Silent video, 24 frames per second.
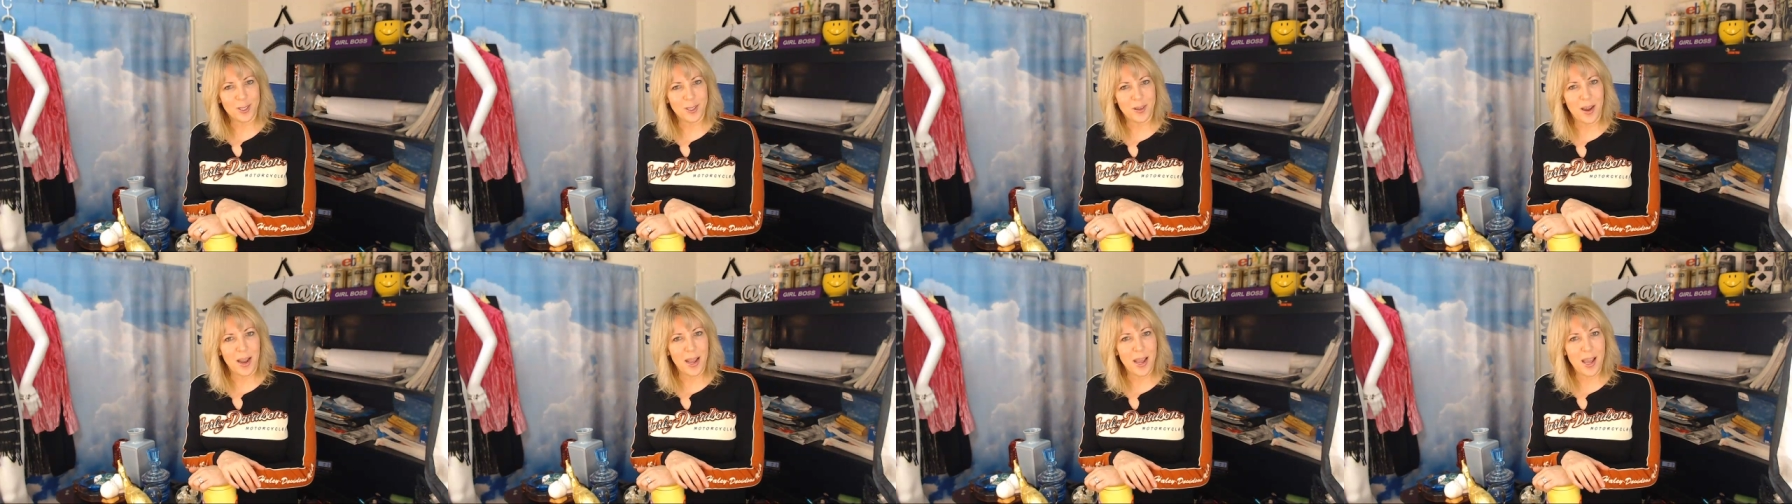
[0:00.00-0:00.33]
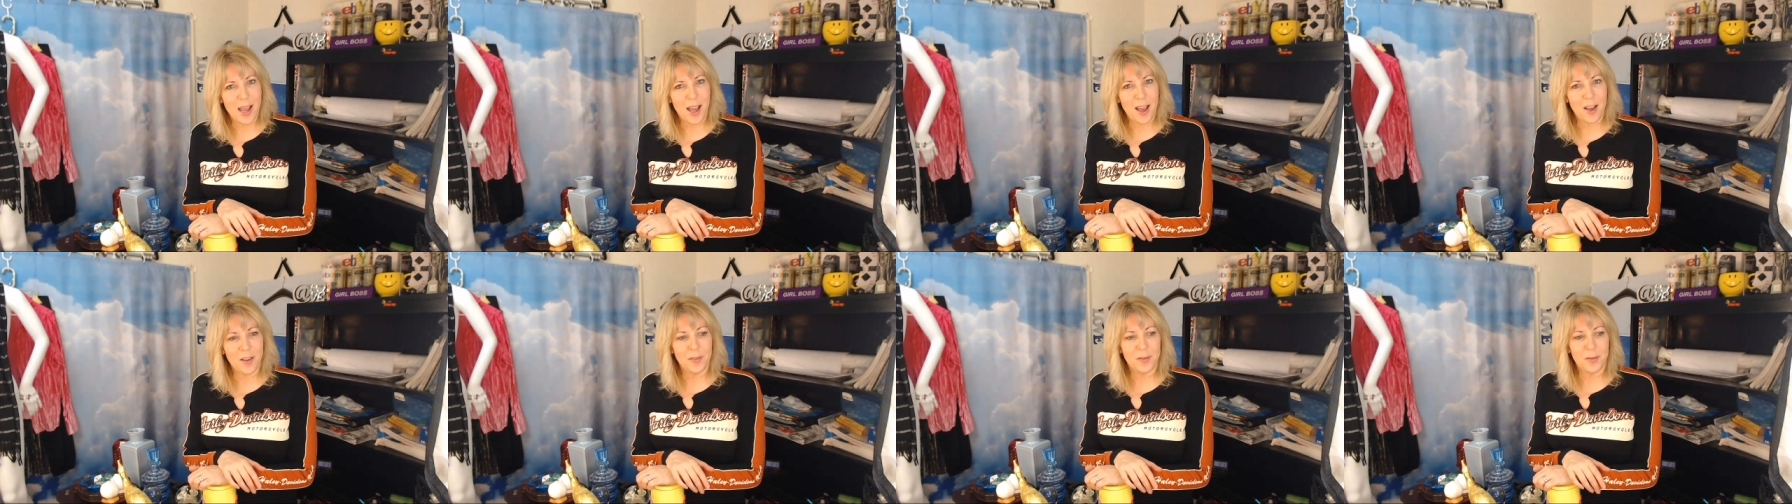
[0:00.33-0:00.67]
so I
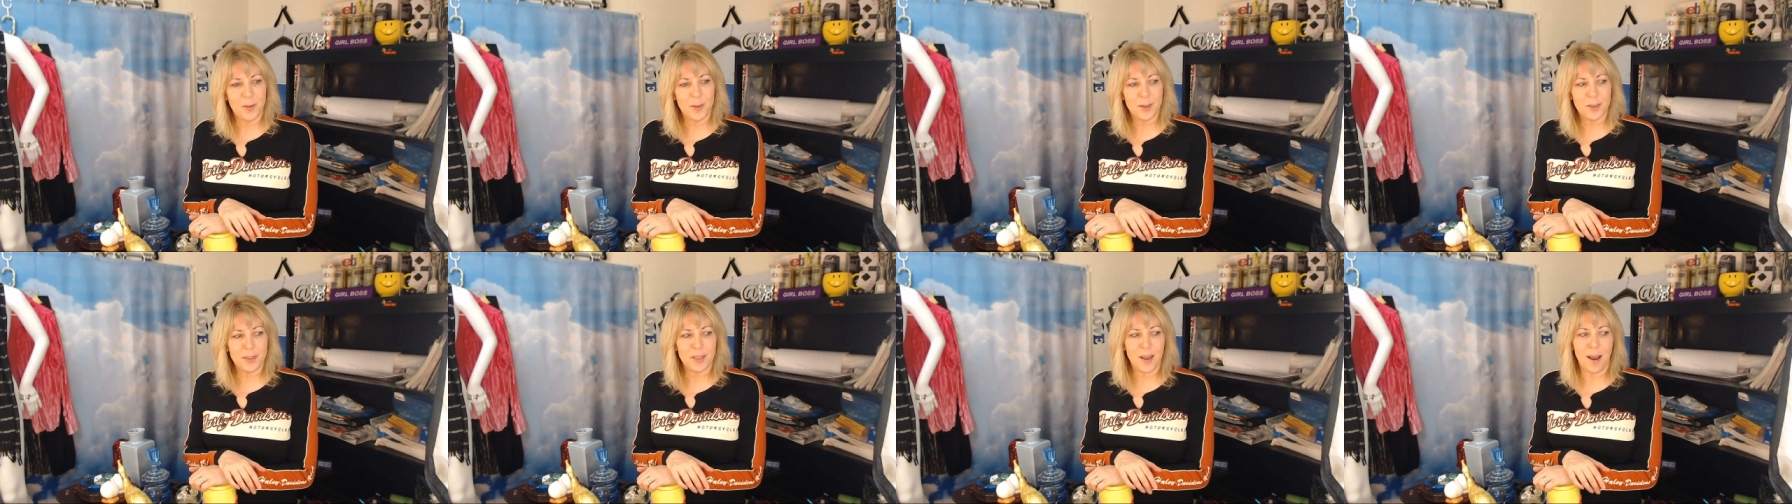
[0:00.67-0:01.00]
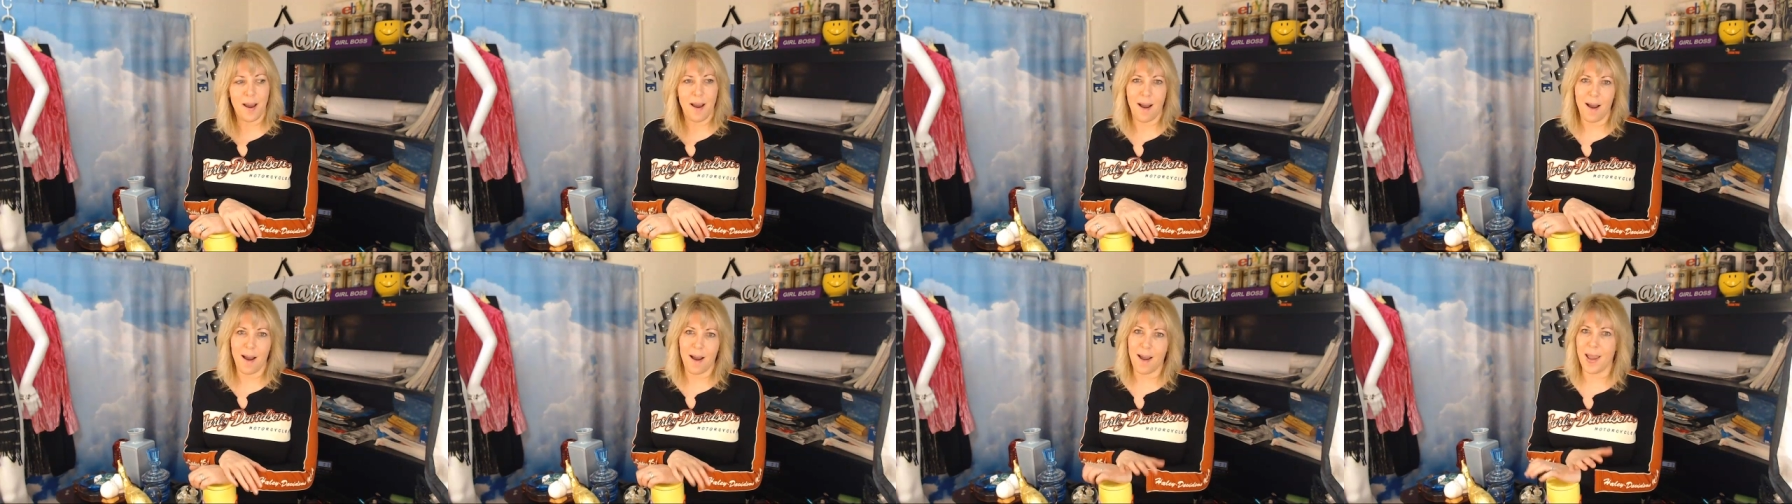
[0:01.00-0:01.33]
have
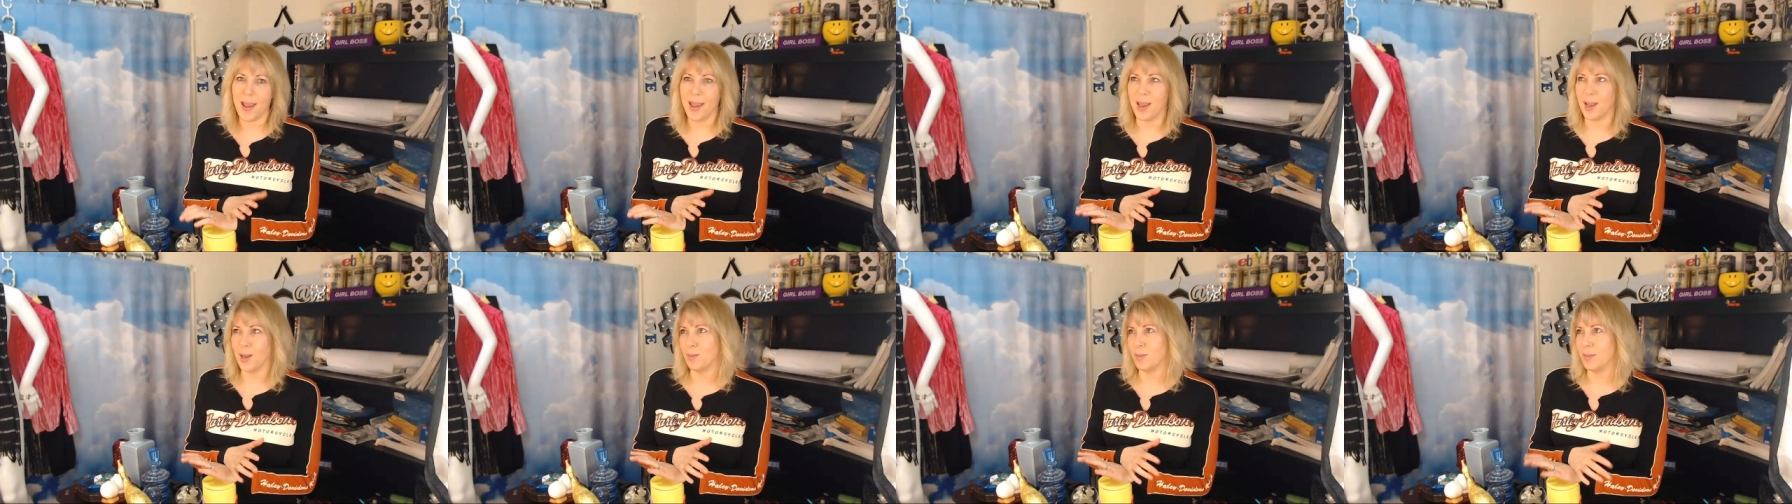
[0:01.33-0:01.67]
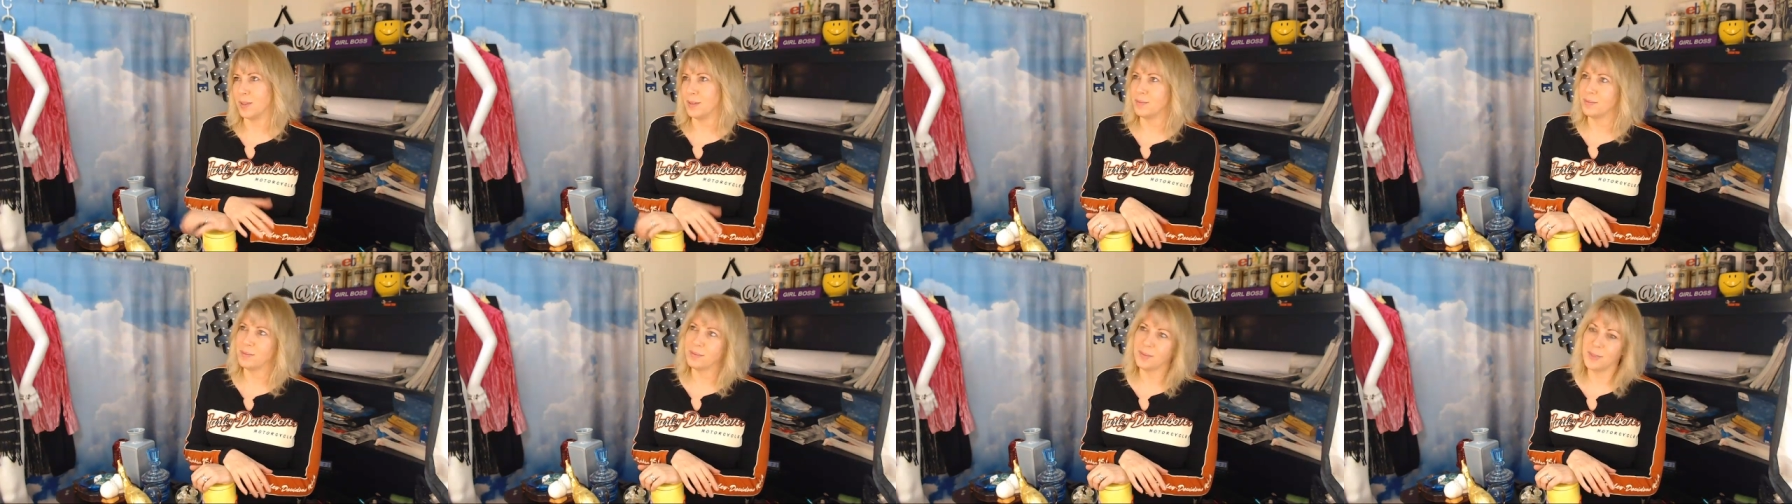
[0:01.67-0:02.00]

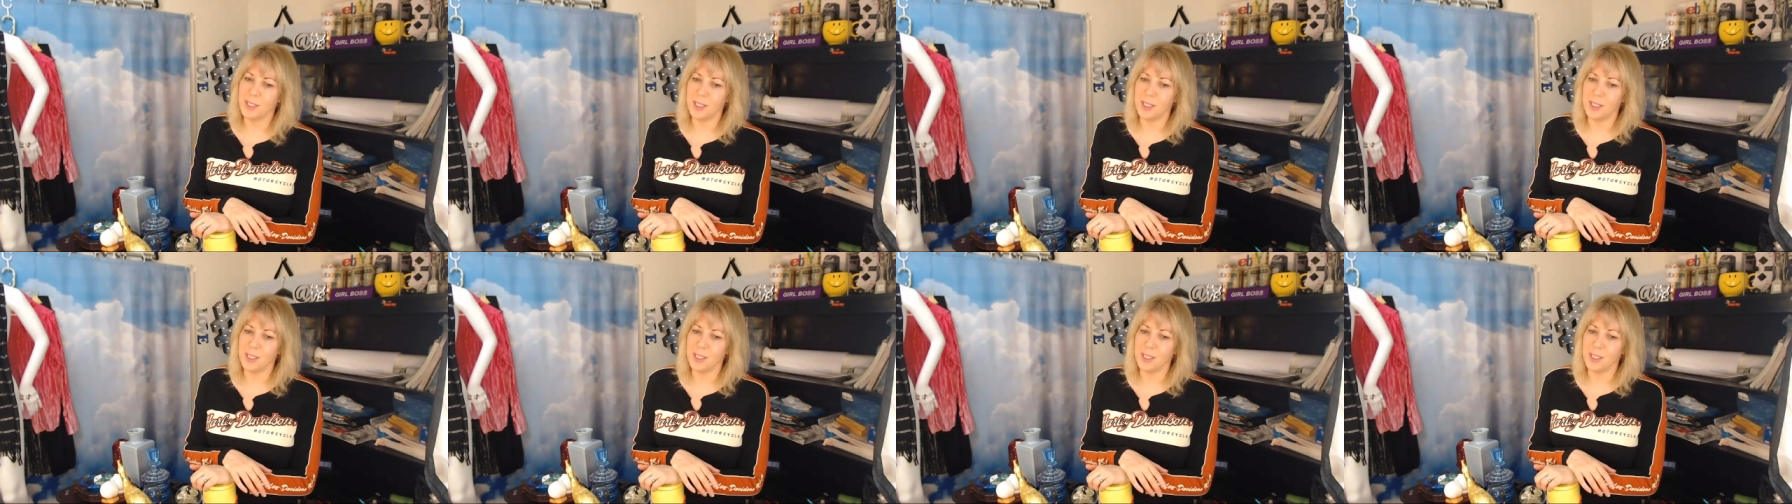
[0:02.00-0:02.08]
time,